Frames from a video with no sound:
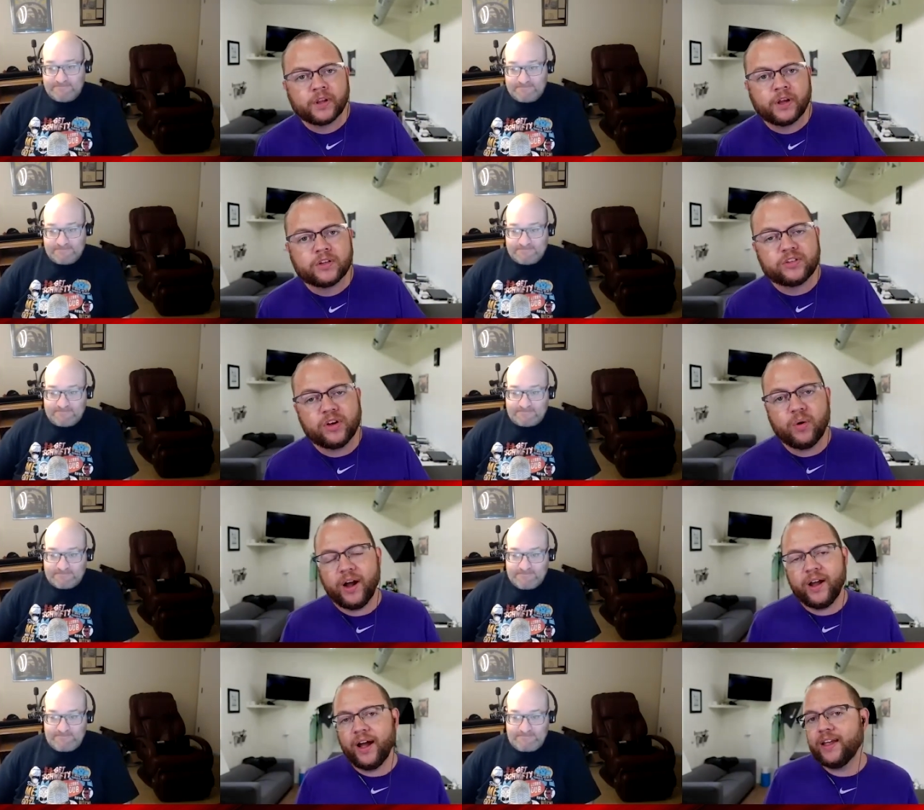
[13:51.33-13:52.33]
Speaker 1: So
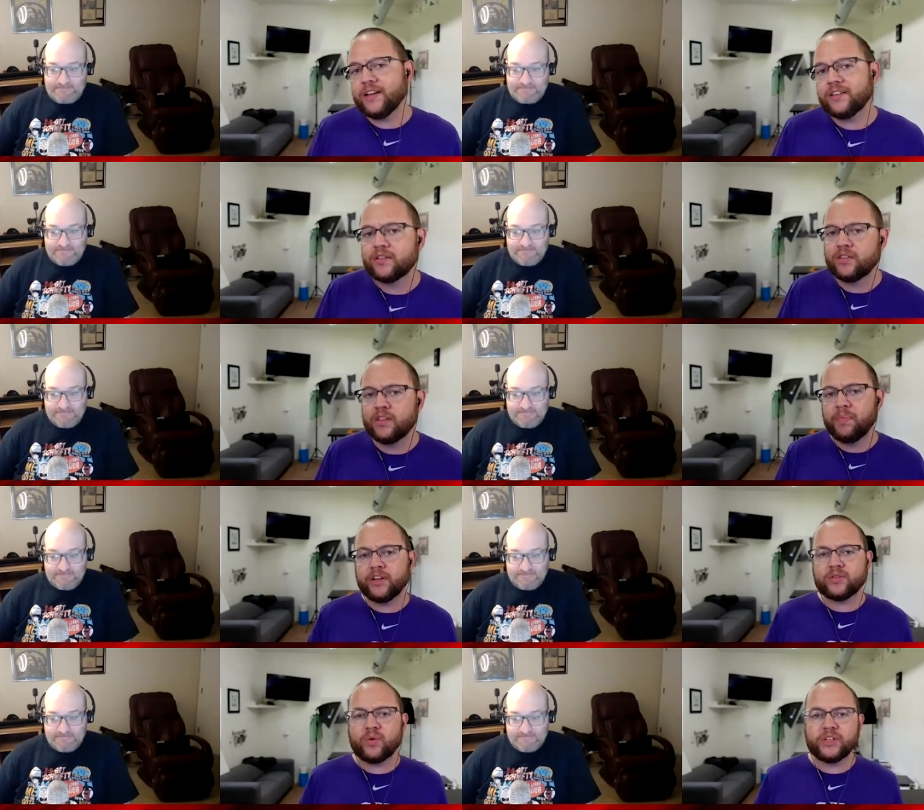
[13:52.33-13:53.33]
I, I, guess the
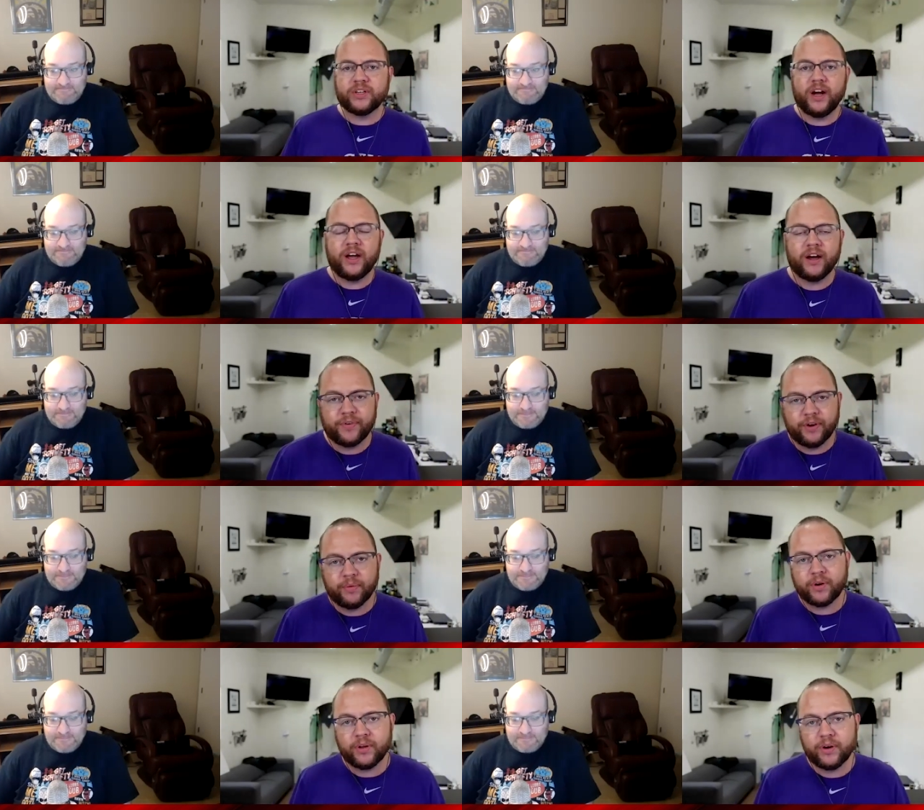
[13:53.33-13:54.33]
biggest question I have for you,
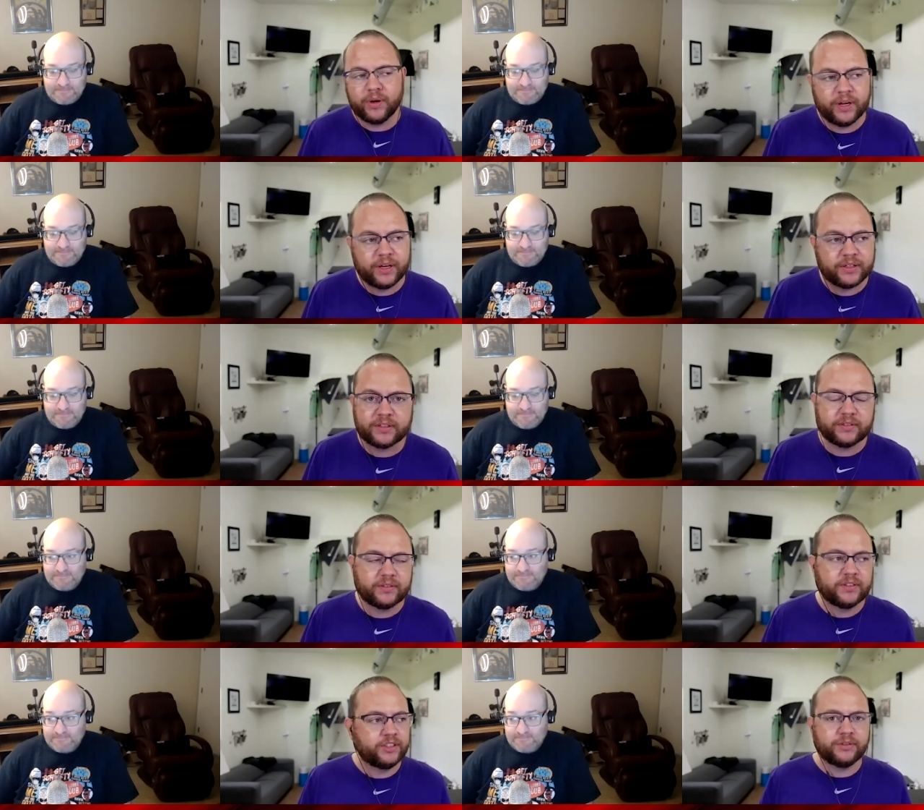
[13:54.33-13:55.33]
Perlow, is
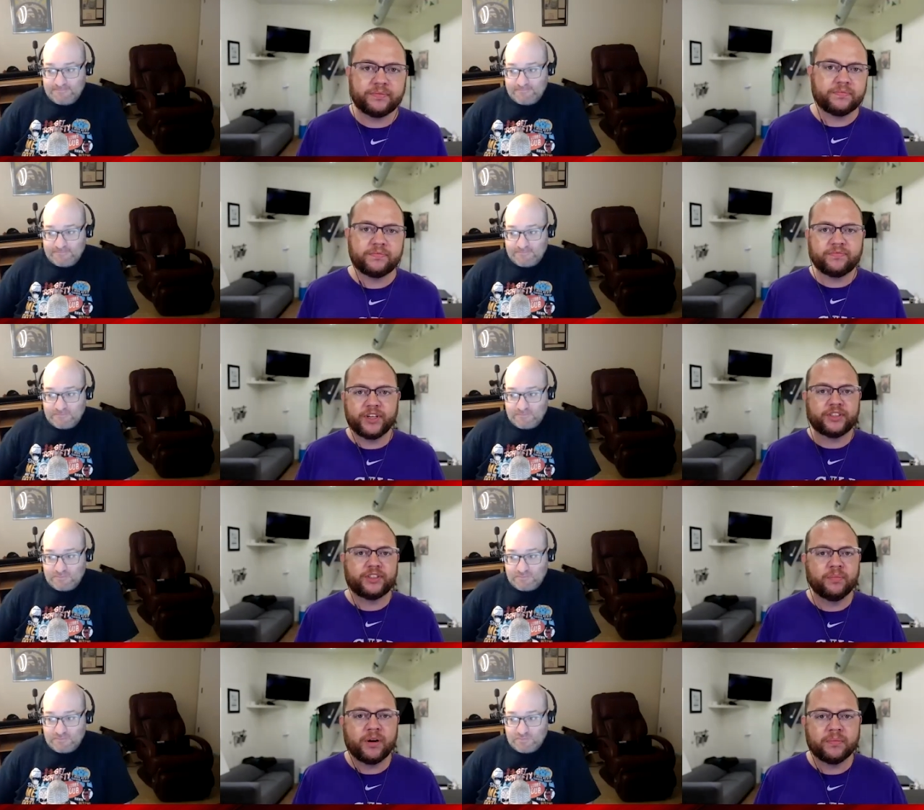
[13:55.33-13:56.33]
did you fix
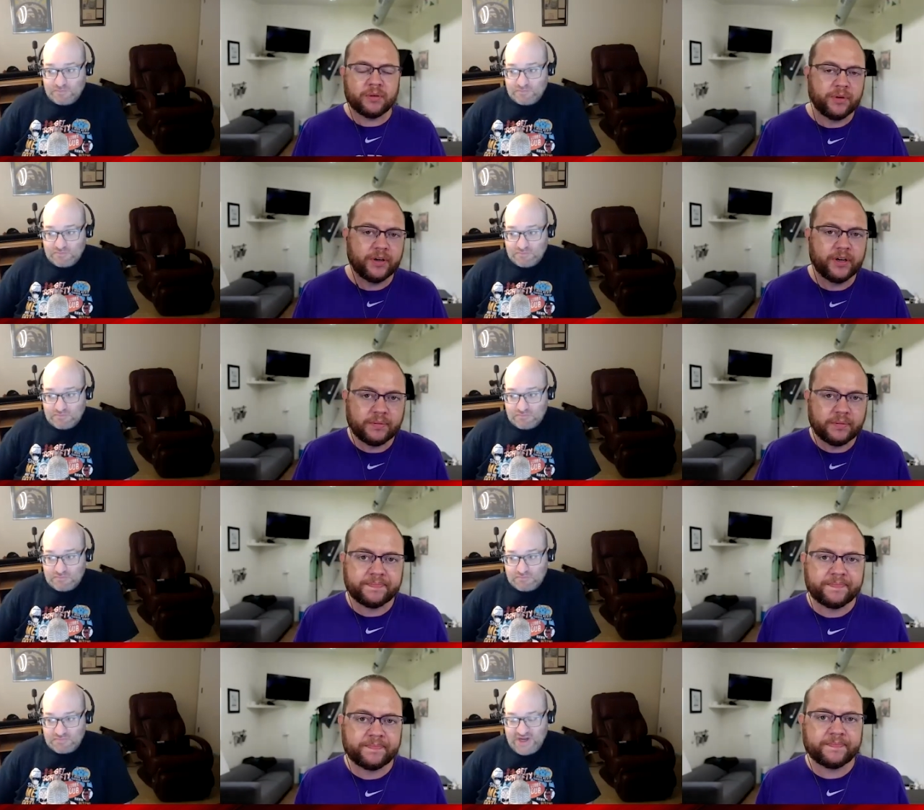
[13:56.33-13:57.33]
your mom's computer?
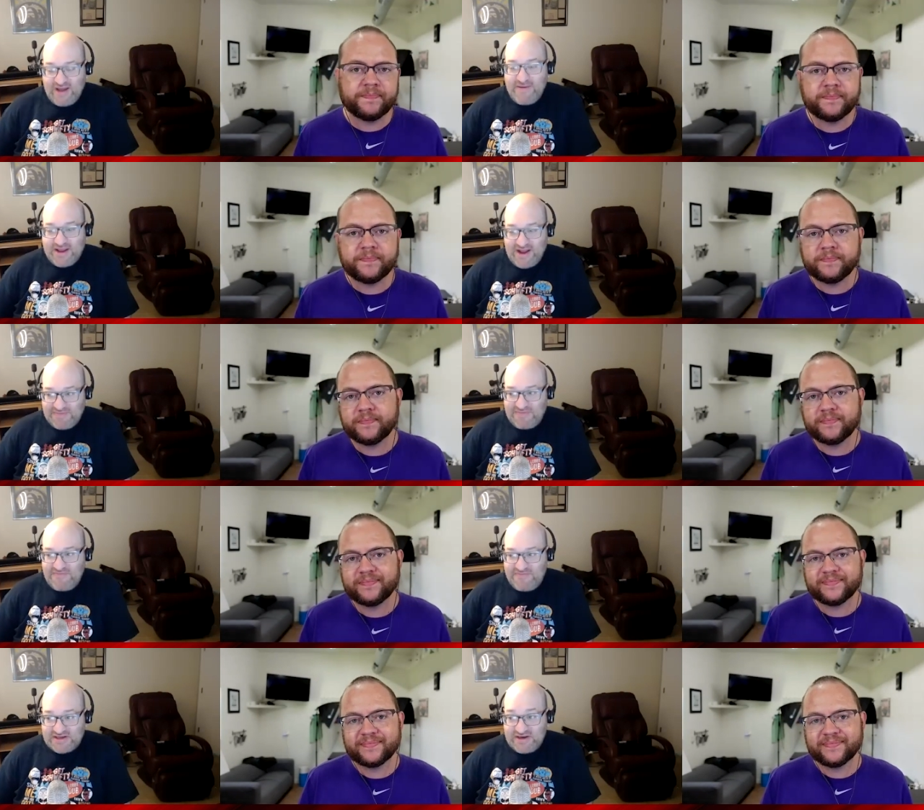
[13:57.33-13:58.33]
Speaker 2: Yeah, it got them
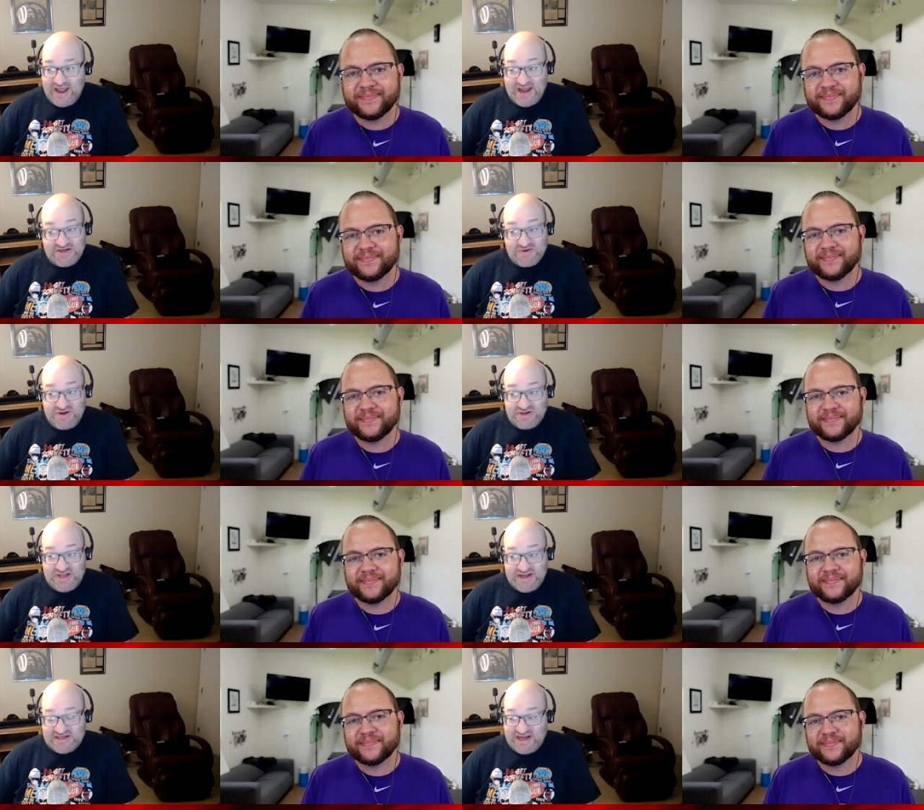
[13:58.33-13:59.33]
fixed. And actually, Windows
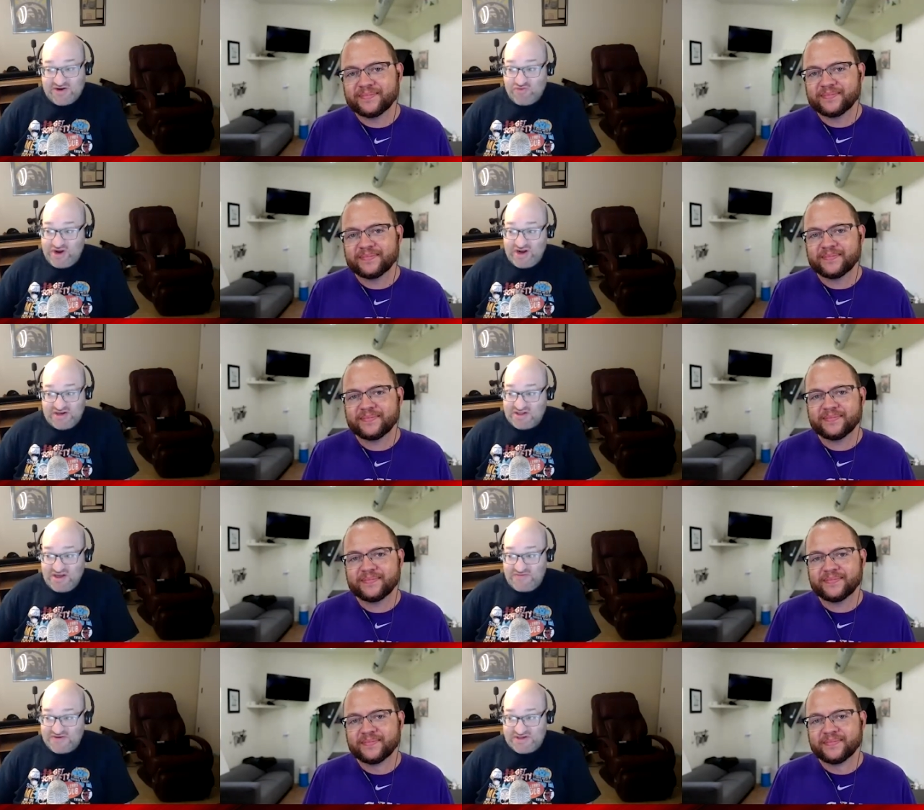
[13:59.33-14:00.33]
10 has got a great
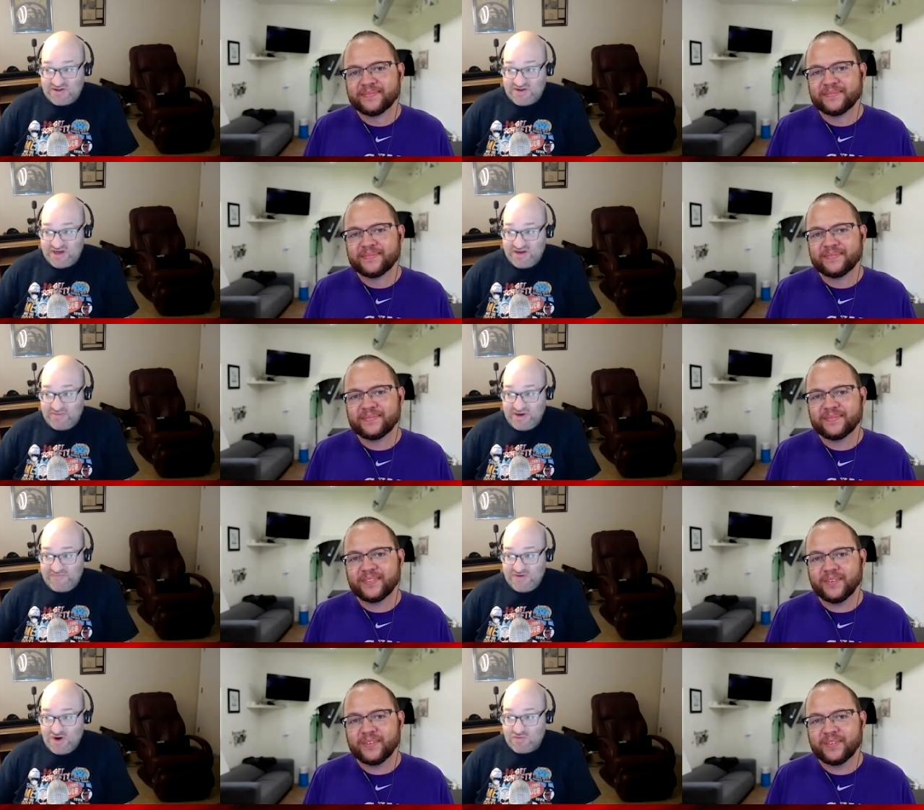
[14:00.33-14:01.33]
undelete facility. I mean,
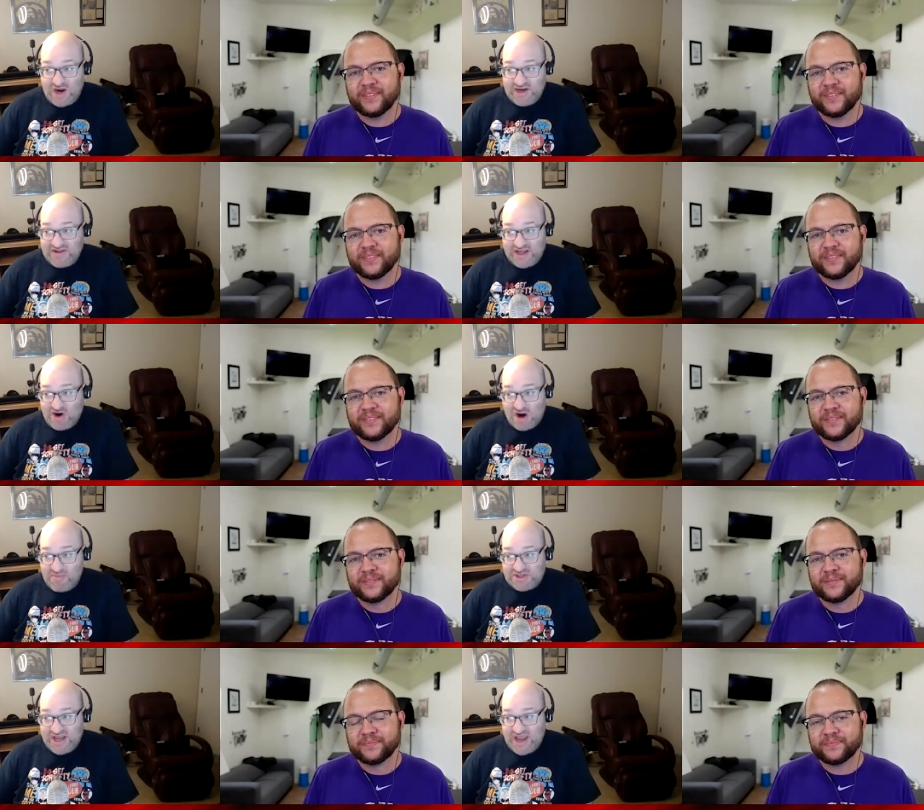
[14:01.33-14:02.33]
if you go right into that
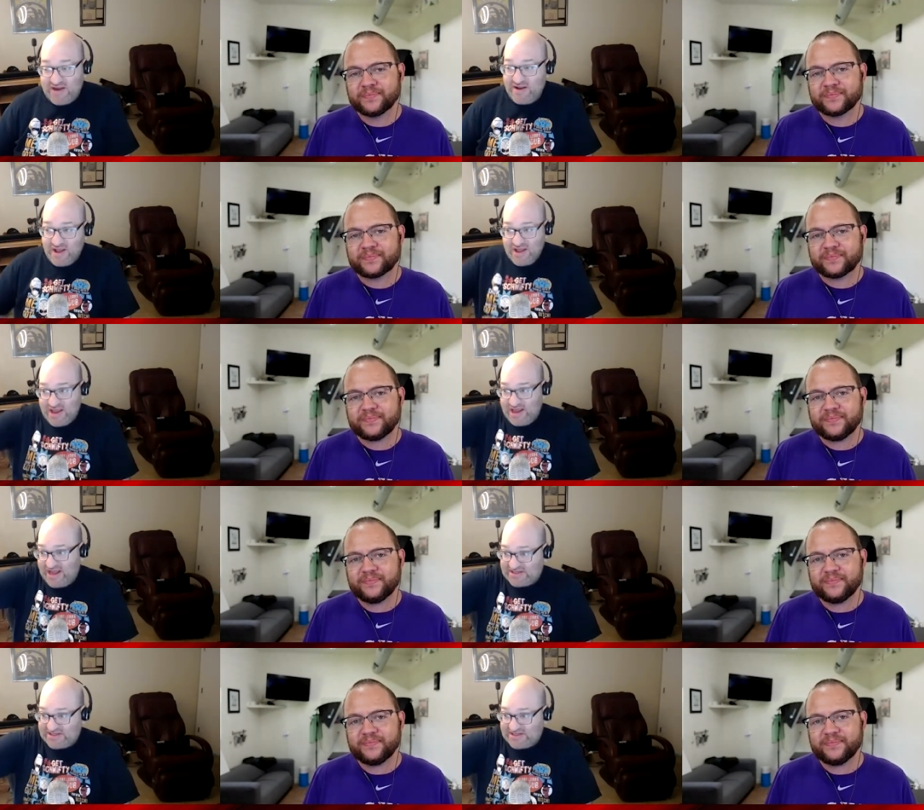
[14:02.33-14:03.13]
garbage can, it has